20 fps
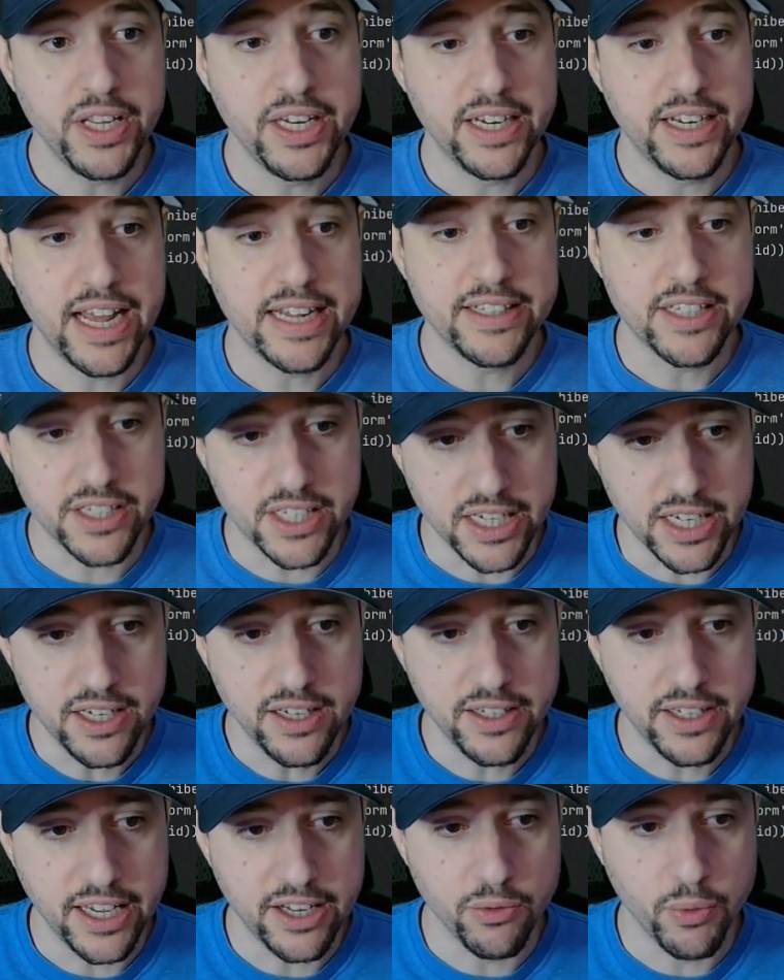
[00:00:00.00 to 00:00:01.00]
an entity
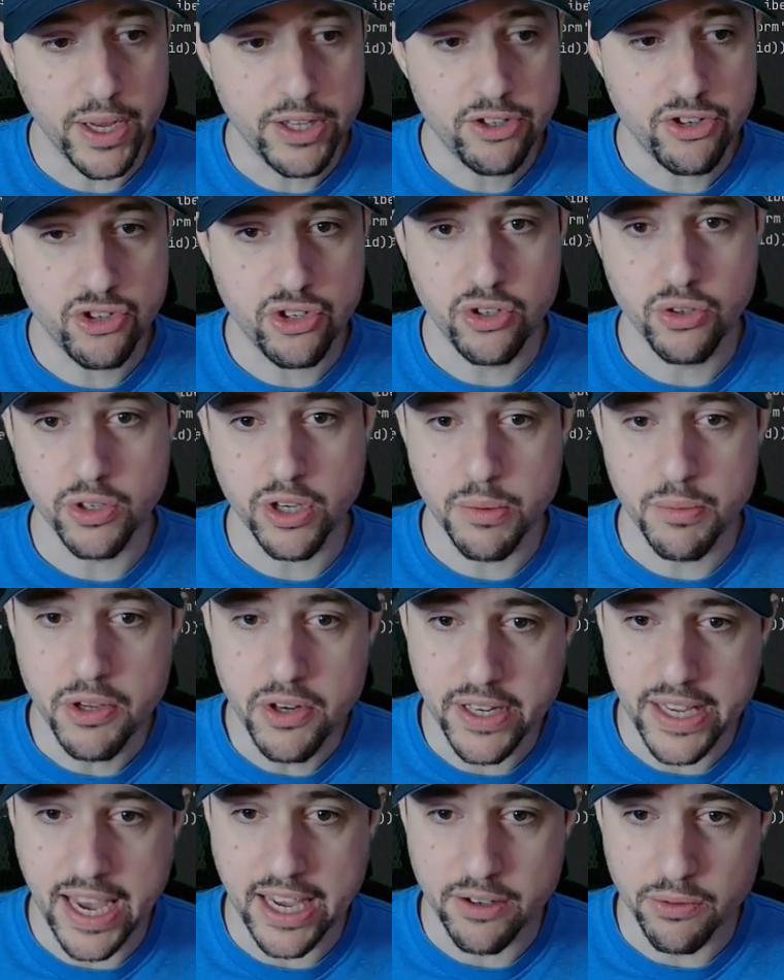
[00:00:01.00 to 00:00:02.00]
in which to
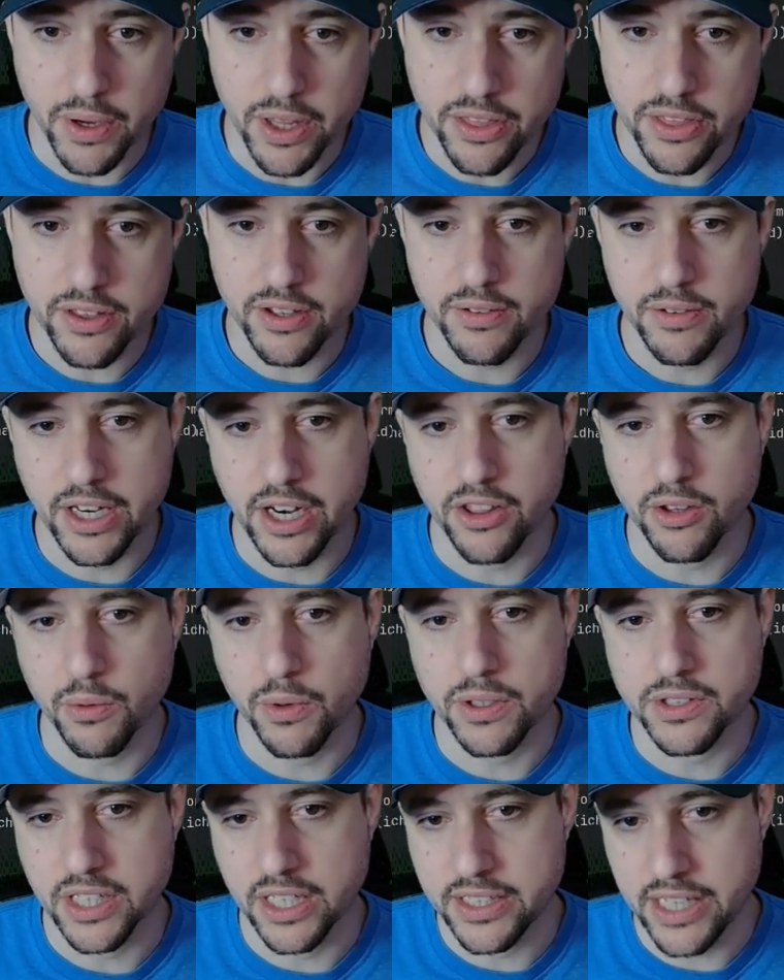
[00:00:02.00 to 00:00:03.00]
communicate with, in other
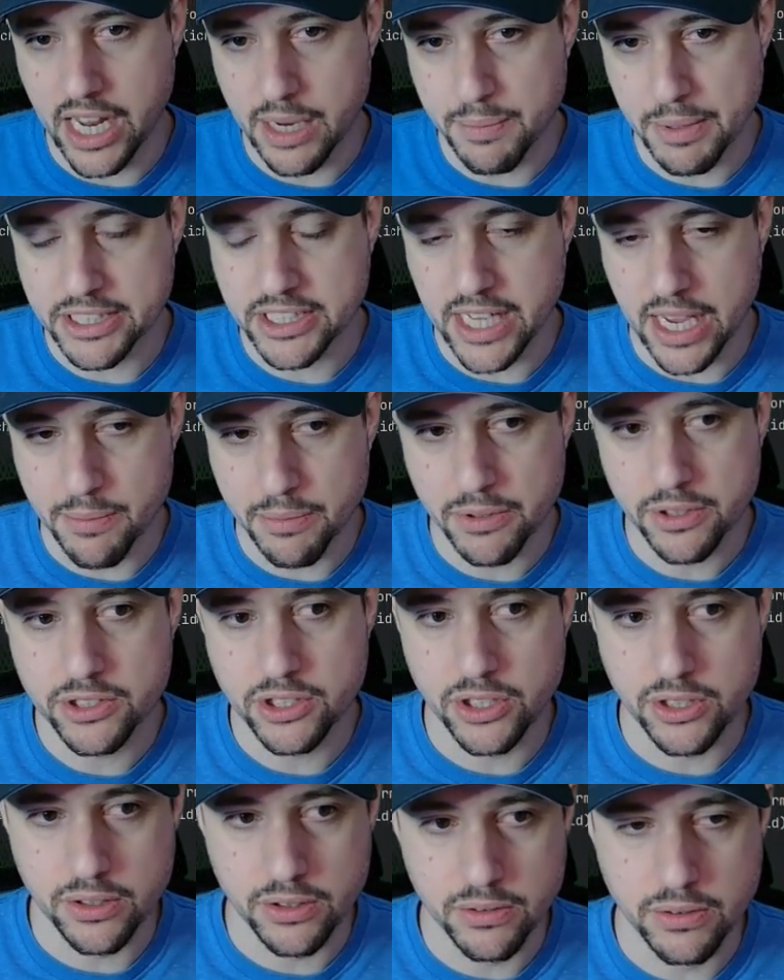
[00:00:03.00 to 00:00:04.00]
words, a database table
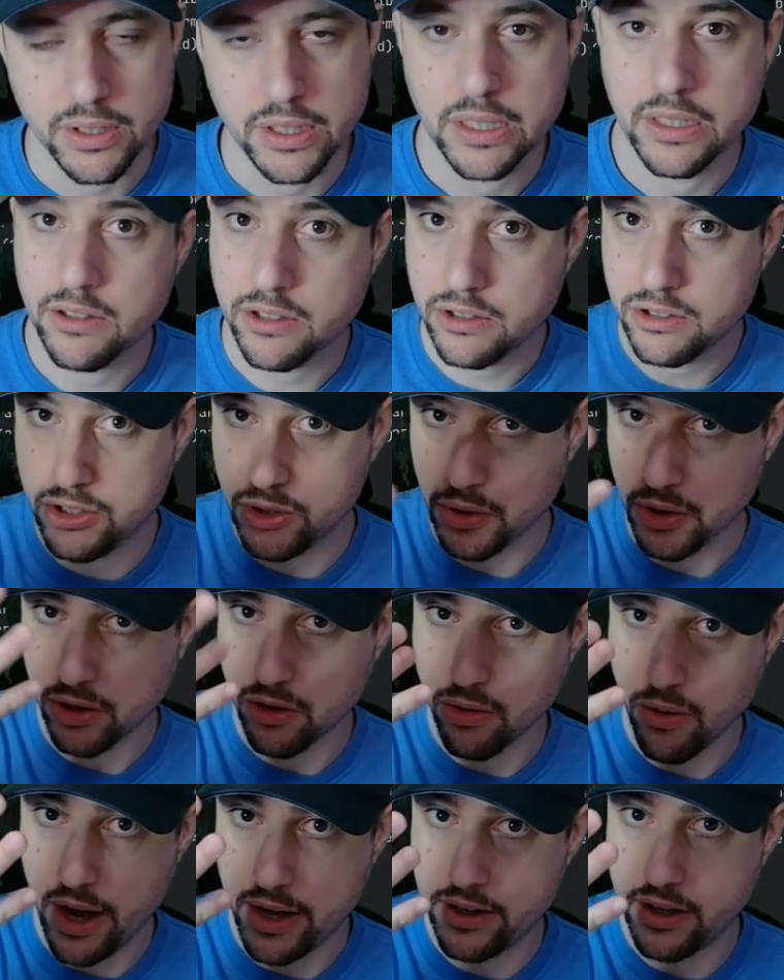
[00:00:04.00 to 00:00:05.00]
to do the
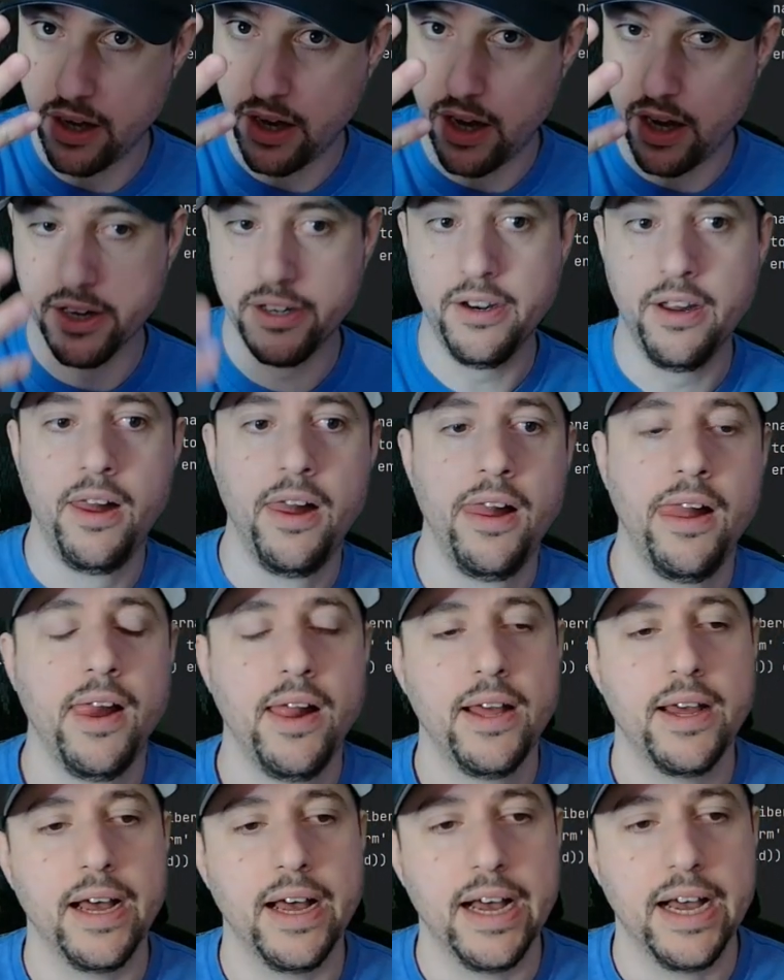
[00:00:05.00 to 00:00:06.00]
CRUD on.
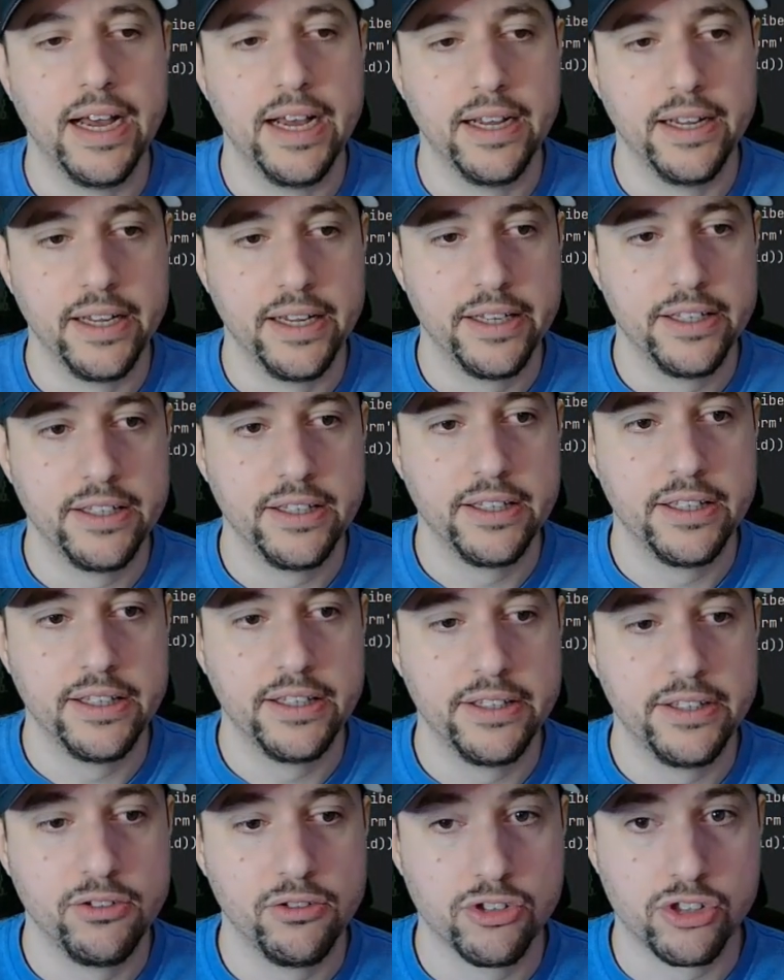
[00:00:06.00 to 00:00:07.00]
Uh,
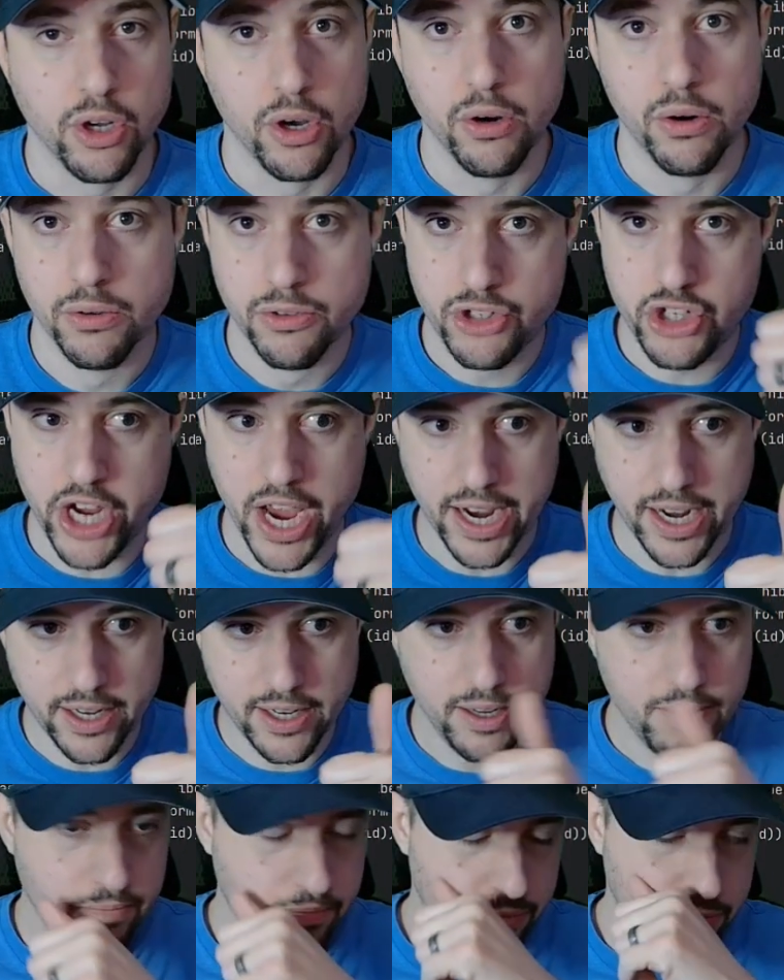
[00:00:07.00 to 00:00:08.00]
so check
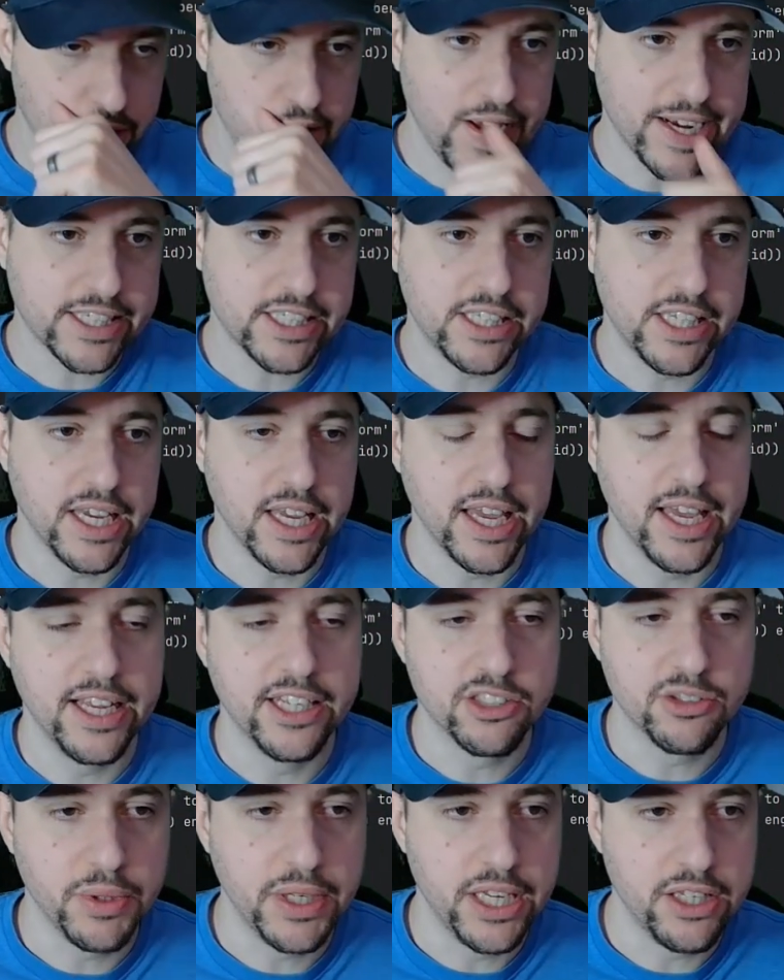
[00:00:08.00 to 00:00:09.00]
the next thing
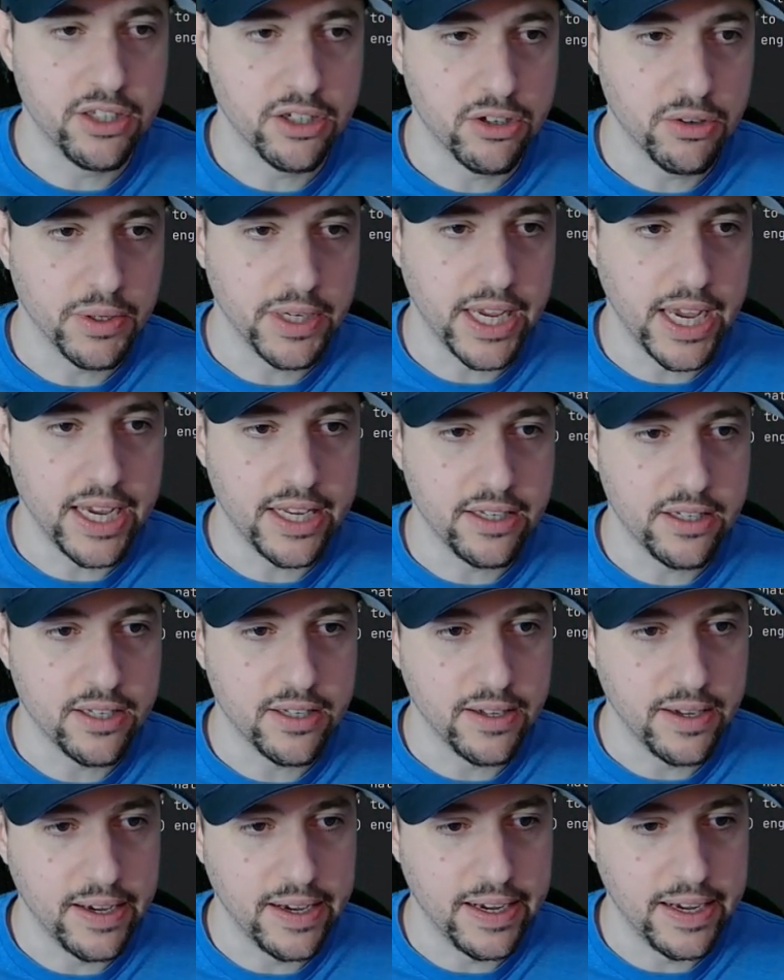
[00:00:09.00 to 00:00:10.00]
is we need to create
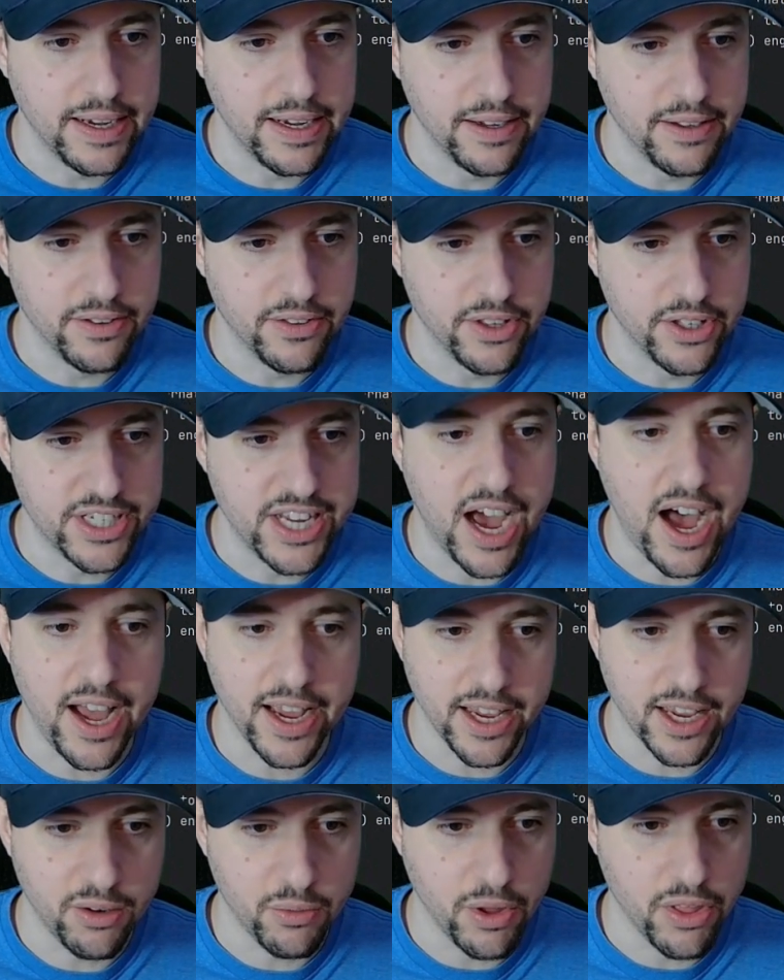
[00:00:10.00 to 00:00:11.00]
uh, the
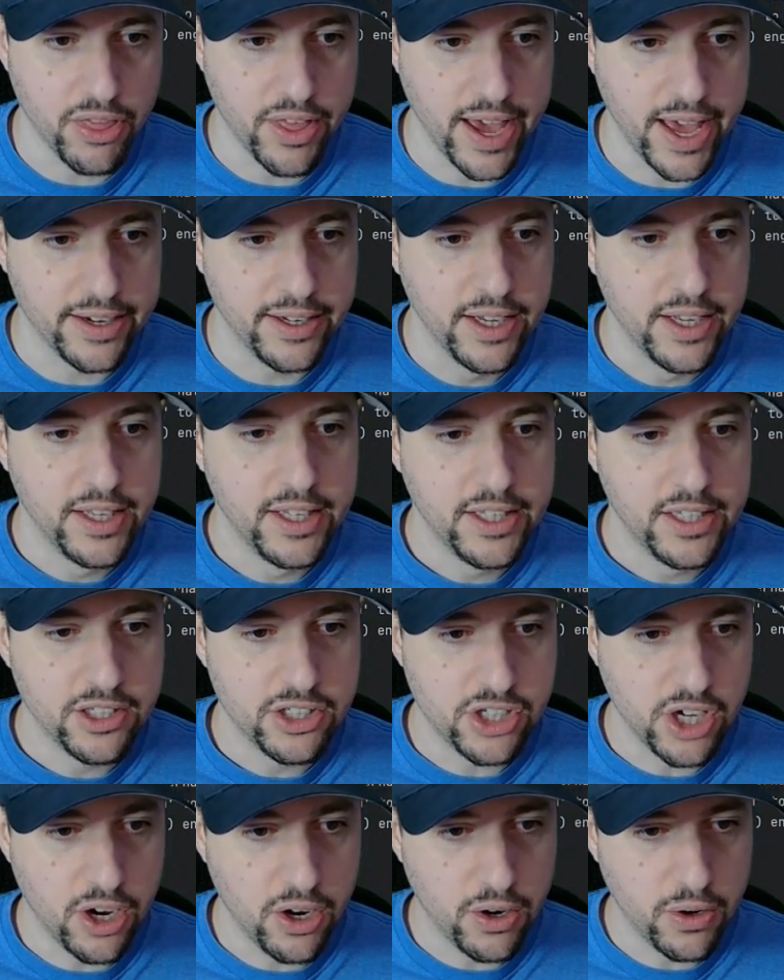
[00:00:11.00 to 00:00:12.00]
tie-in with that.
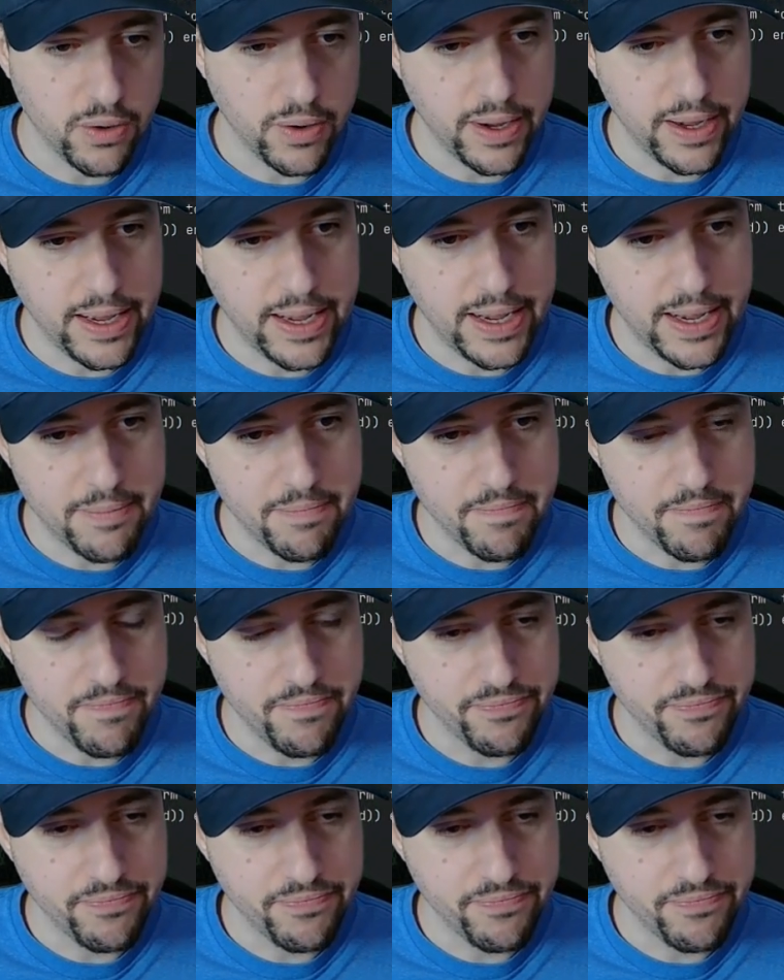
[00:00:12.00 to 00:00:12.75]
So um,